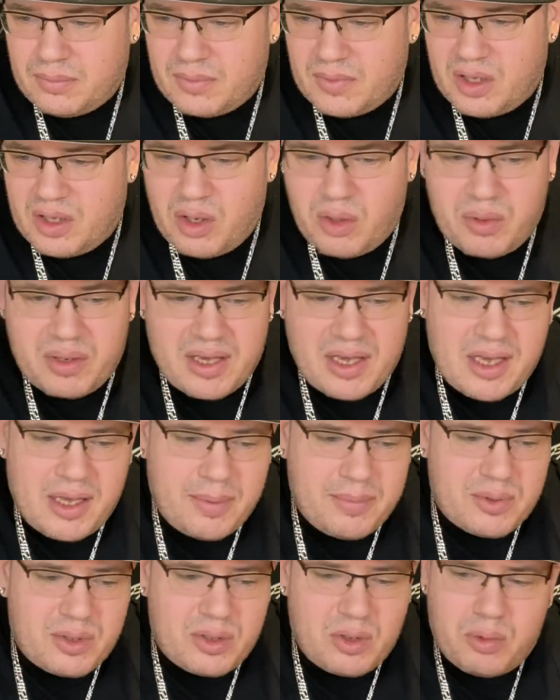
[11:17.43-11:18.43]
No
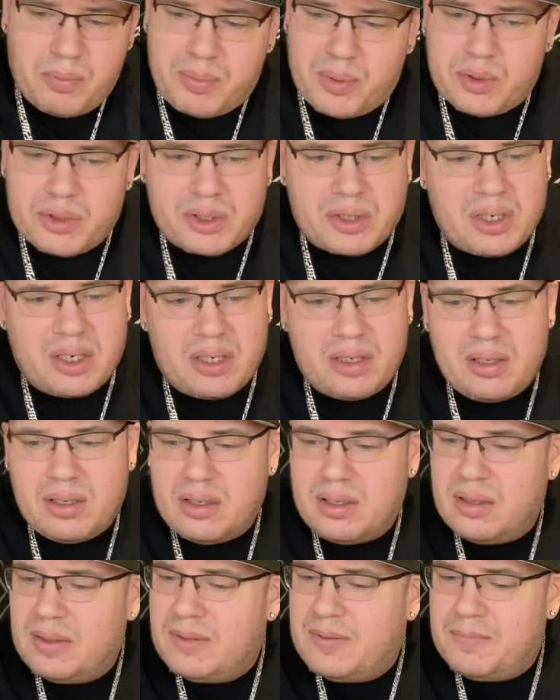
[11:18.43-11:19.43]
games, no bullshit.
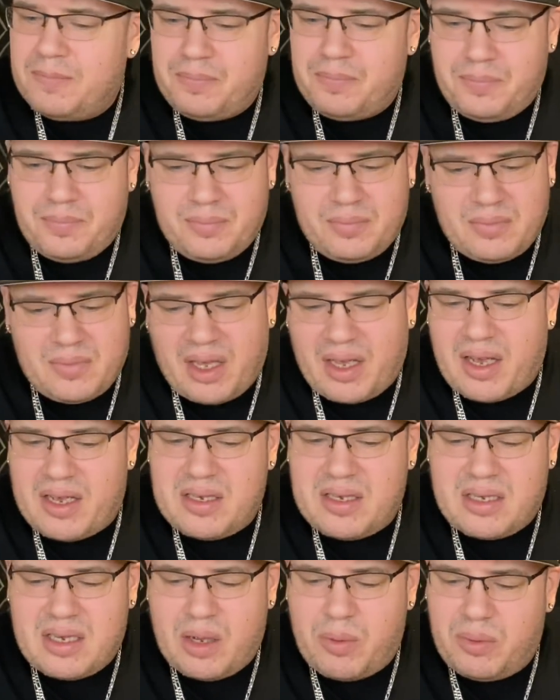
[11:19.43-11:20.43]
Like I
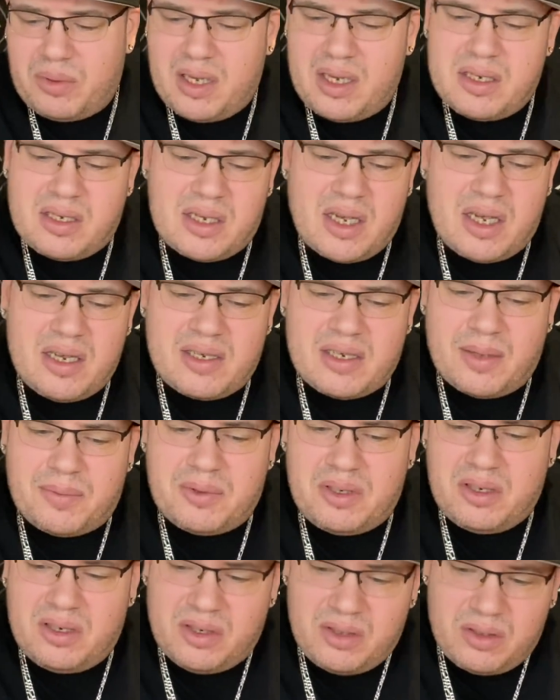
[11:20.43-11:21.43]
said, when they say
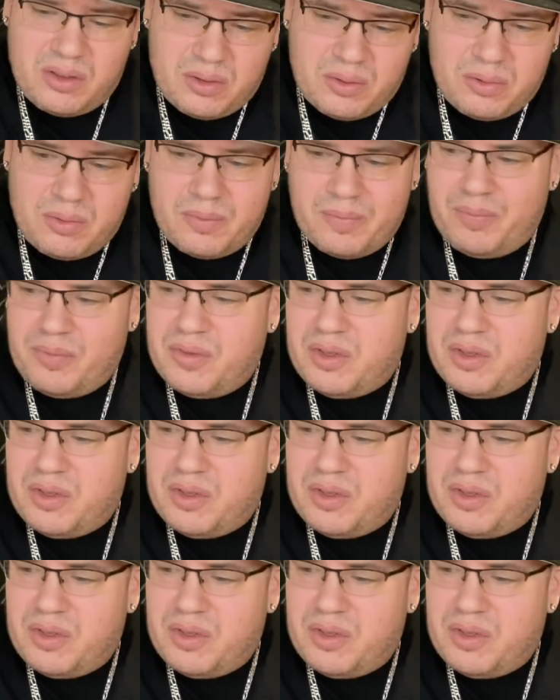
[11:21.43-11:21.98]
something to you,